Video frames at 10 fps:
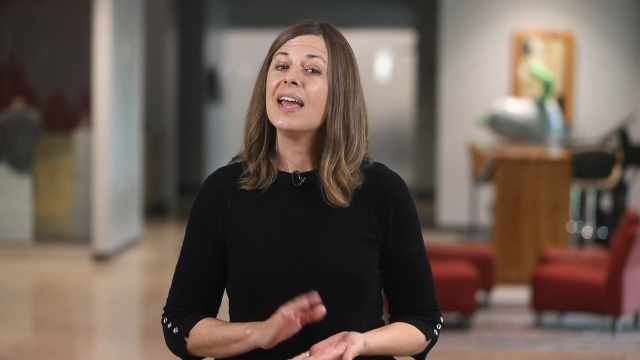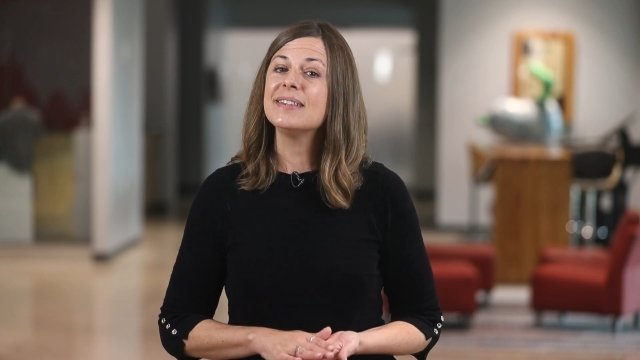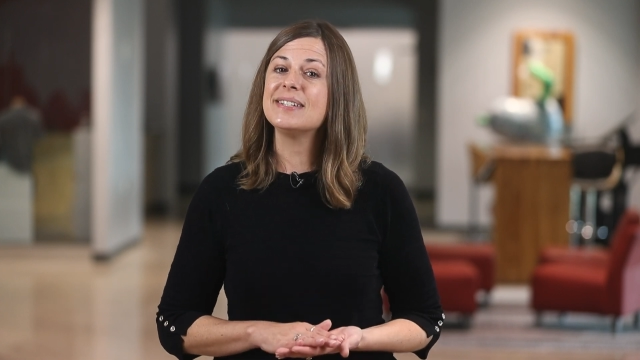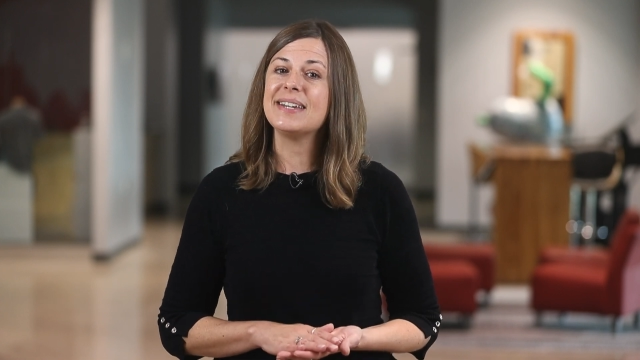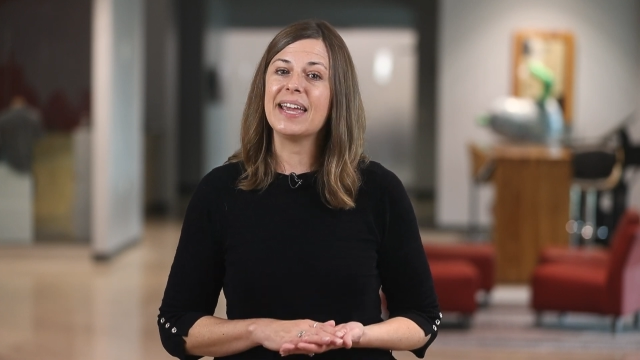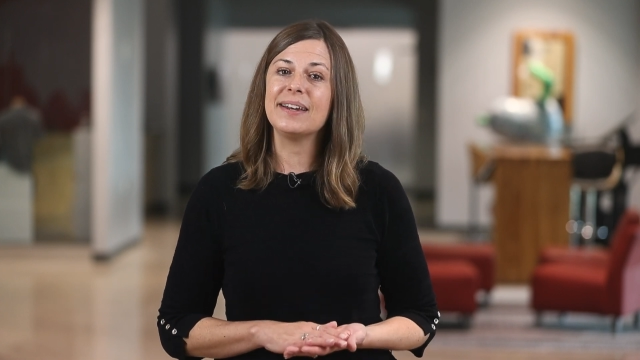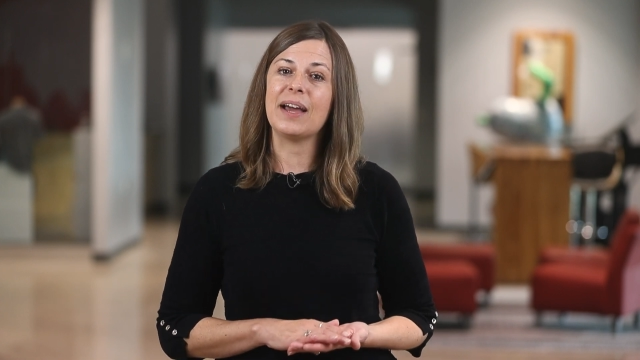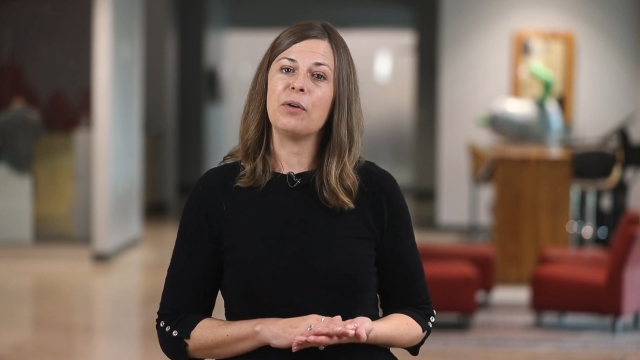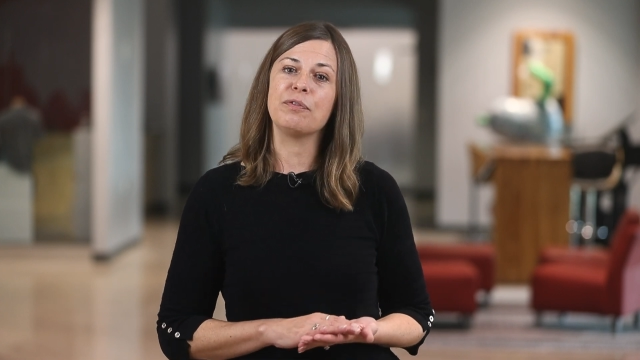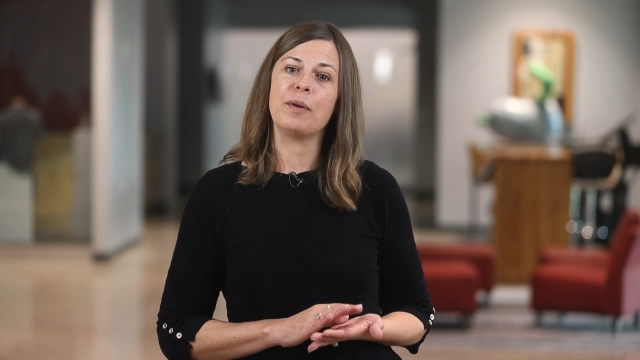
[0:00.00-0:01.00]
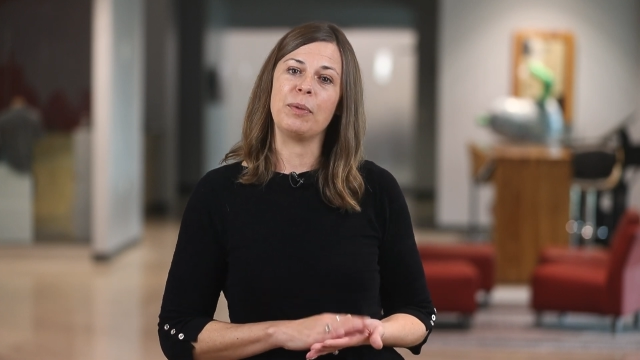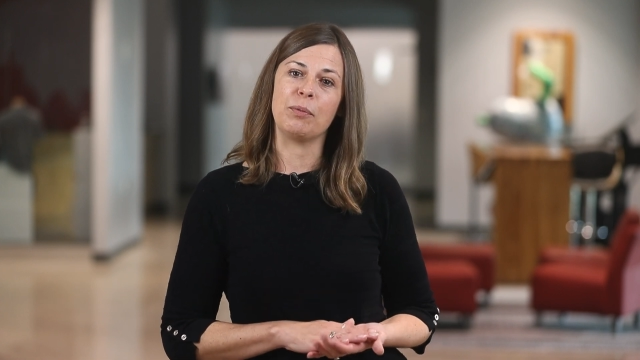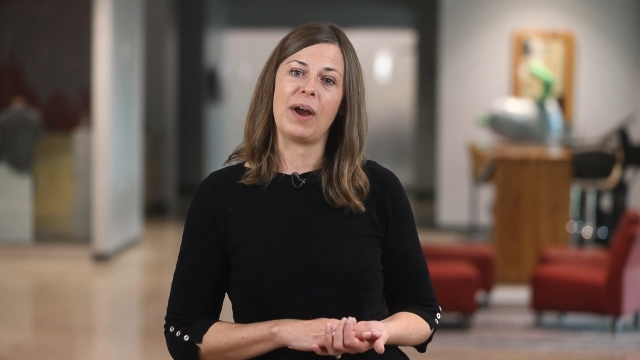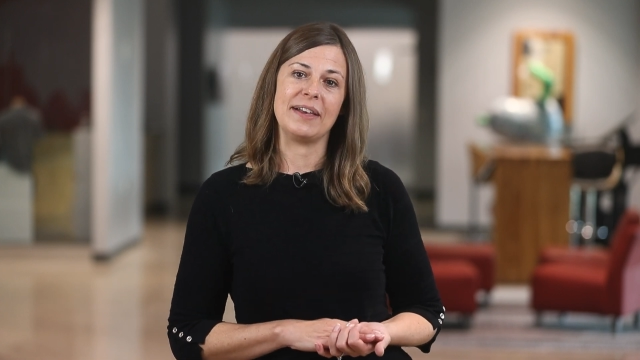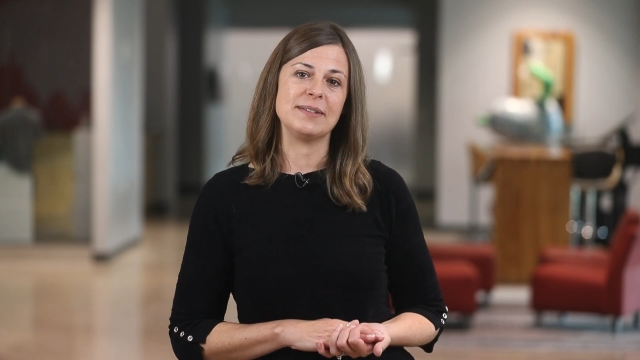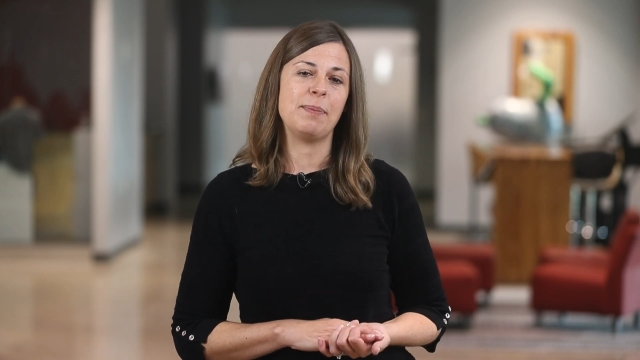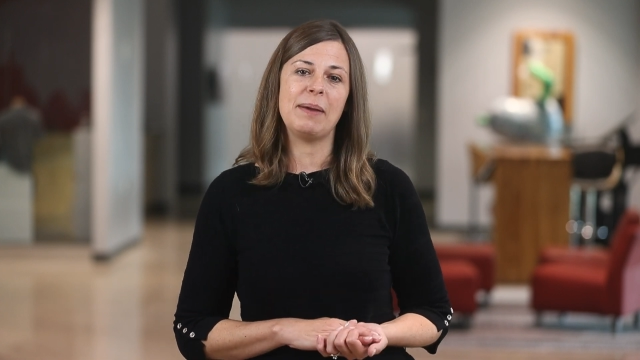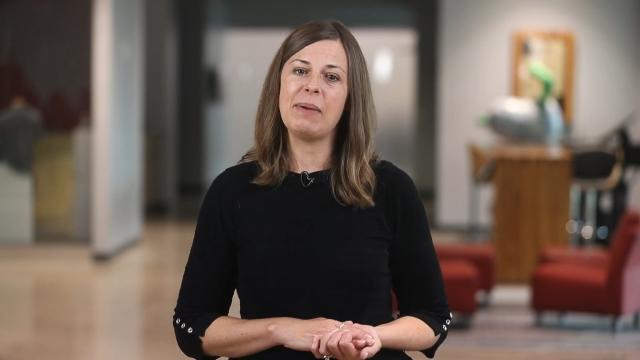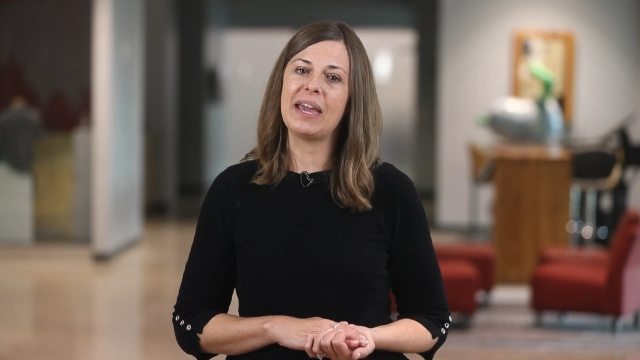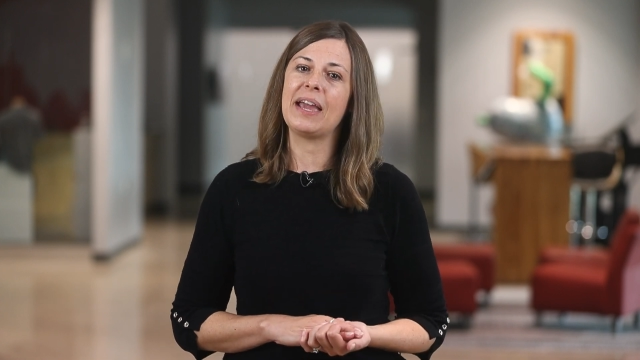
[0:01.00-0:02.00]
and stand out from the rest
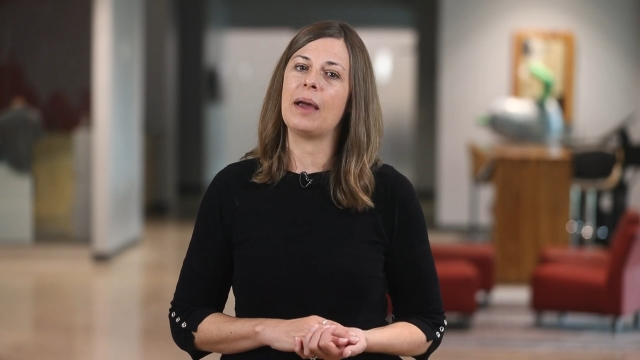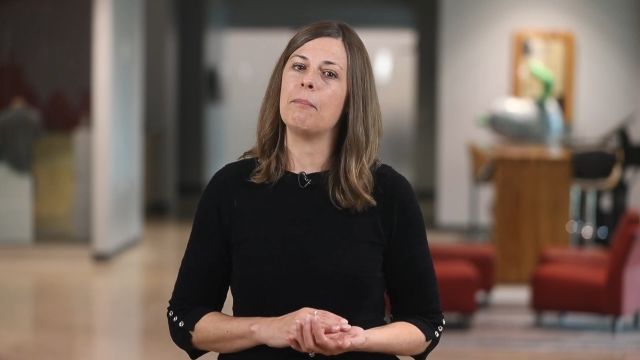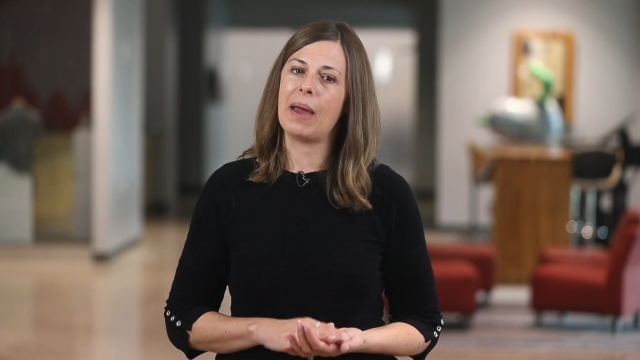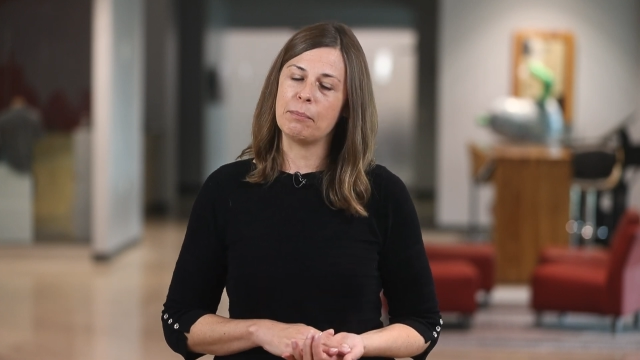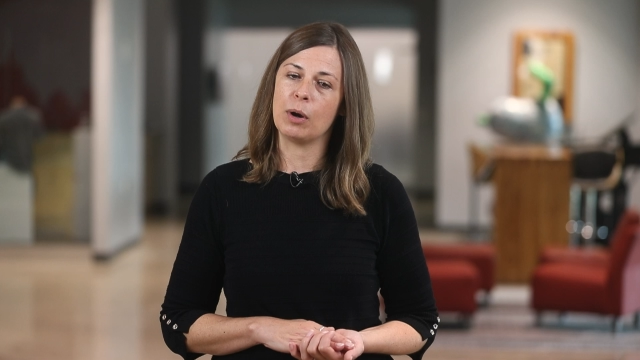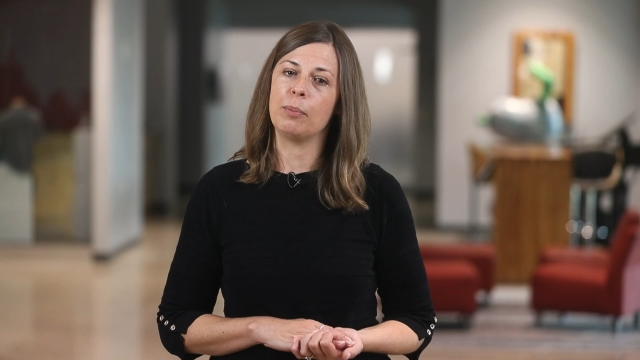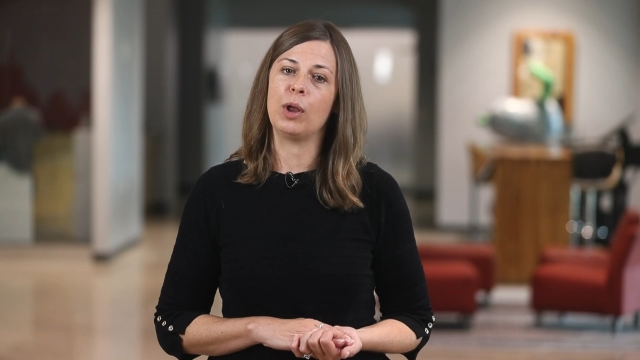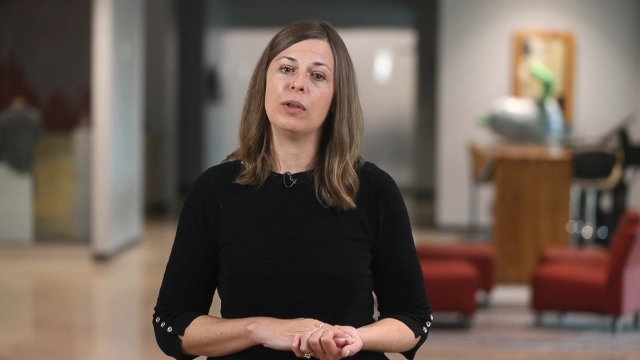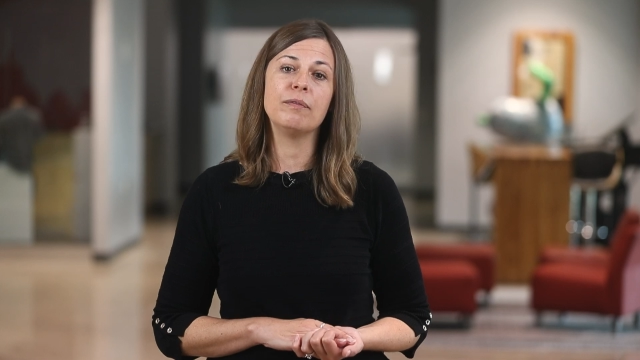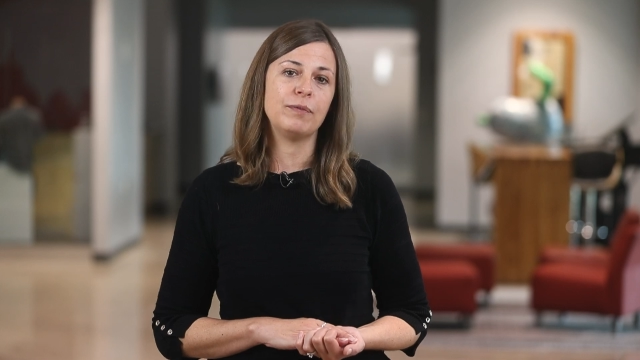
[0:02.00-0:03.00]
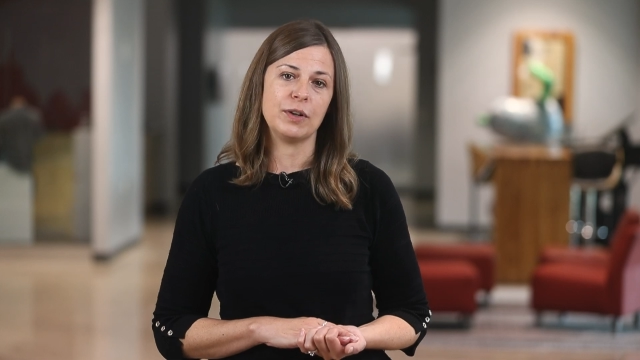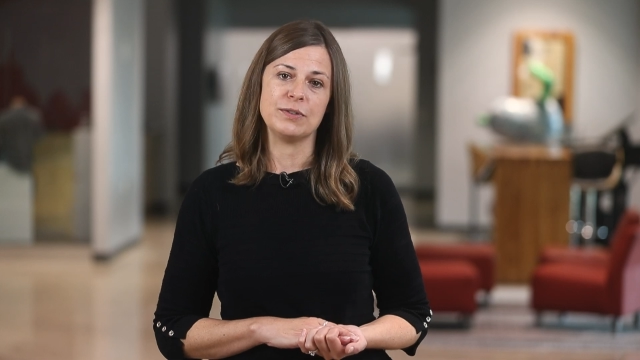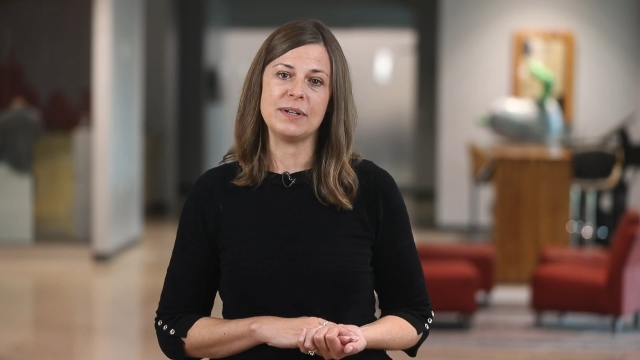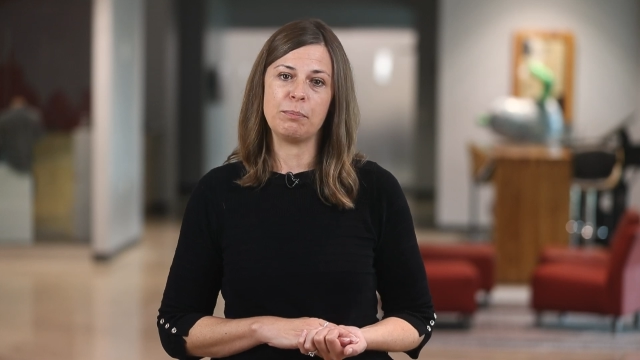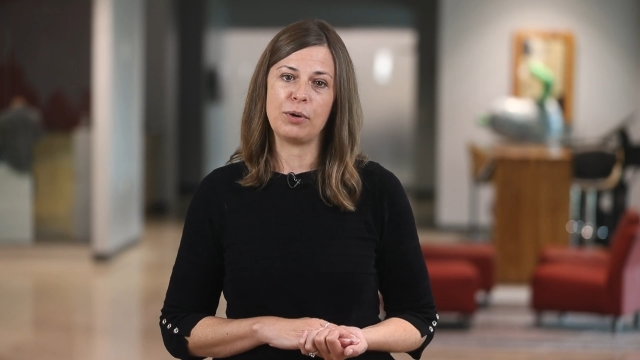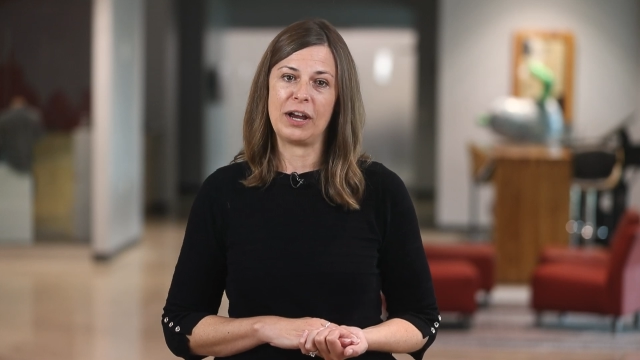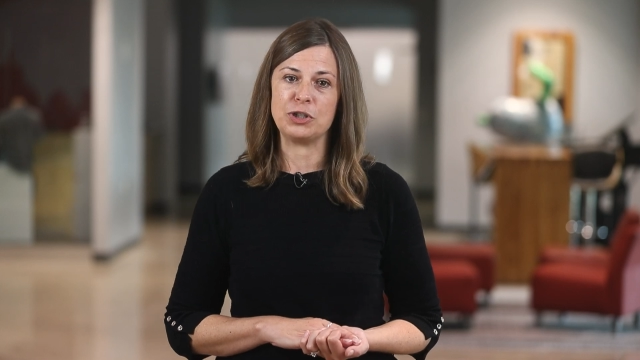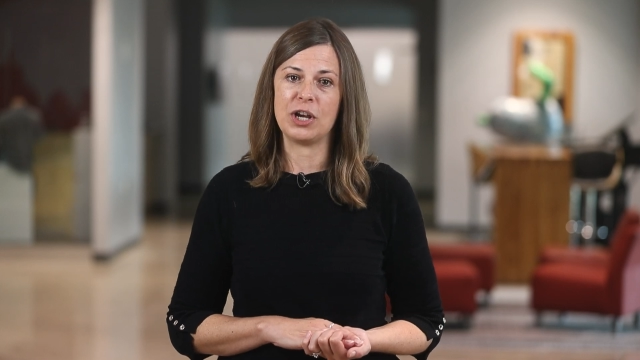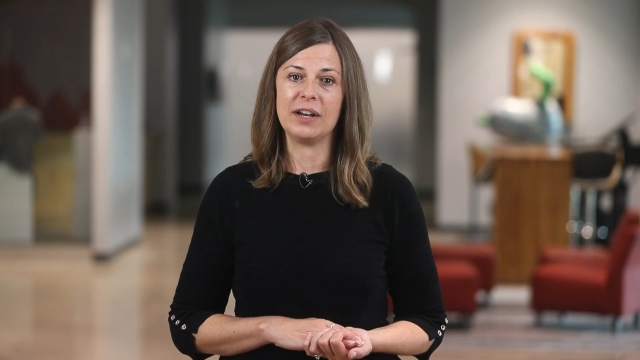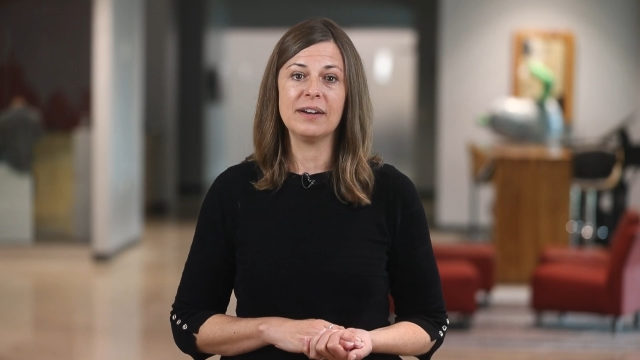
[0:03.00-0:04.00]
by making a memorable first
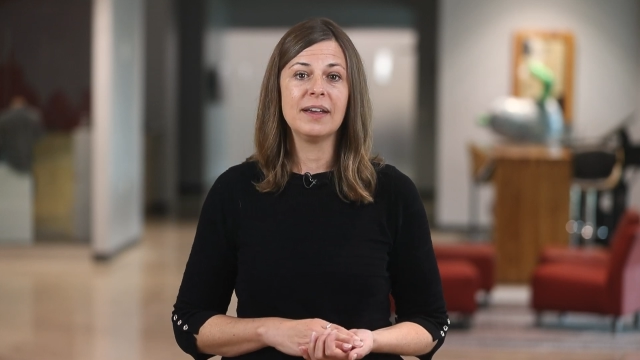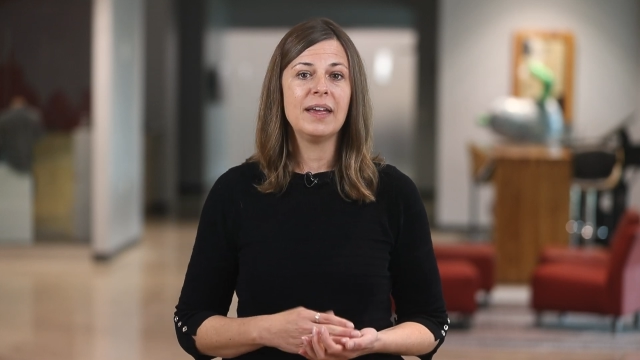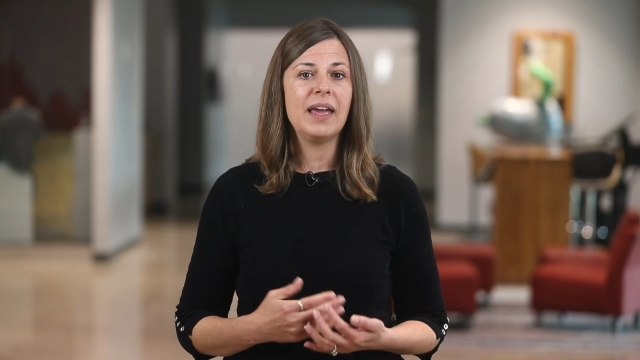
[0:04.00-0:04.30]
impression.